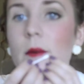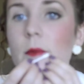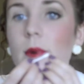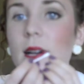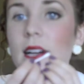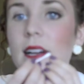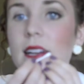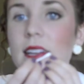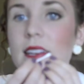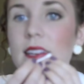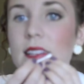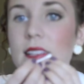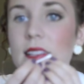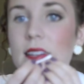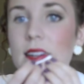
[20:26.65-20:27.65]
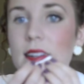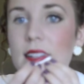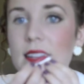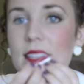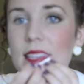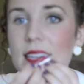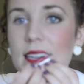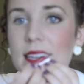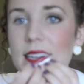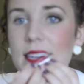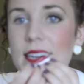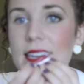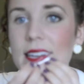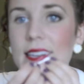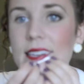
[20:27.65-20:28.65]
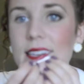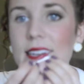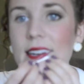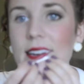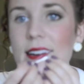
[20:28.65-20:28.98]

but I just go on the outer edge